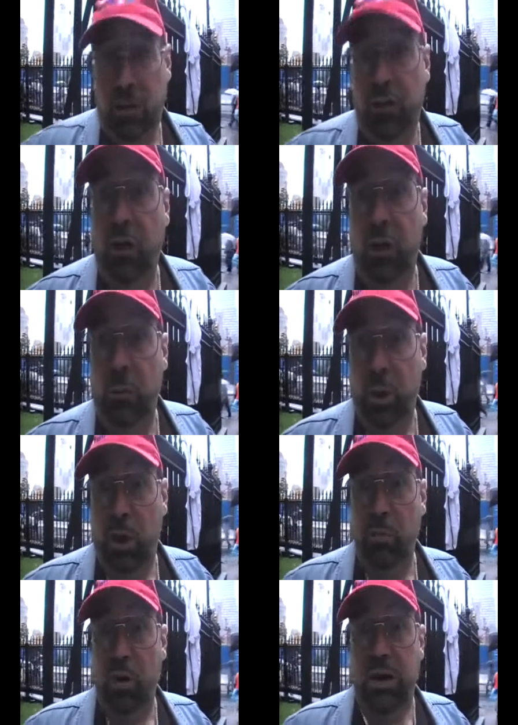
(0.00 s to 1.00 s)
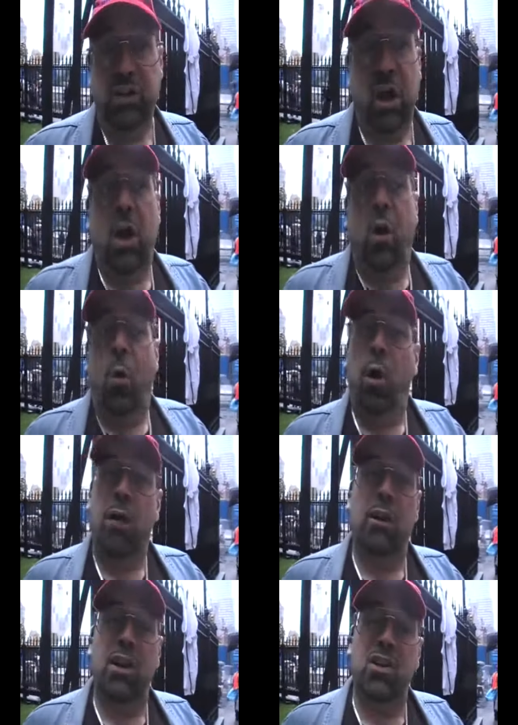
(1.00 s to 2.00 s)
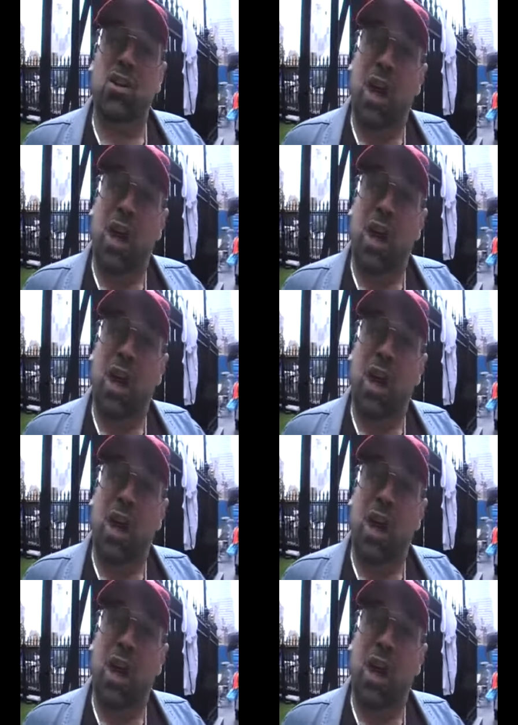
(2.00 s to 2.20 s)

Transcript: the foot of the Brooklyn Bridge. Where are these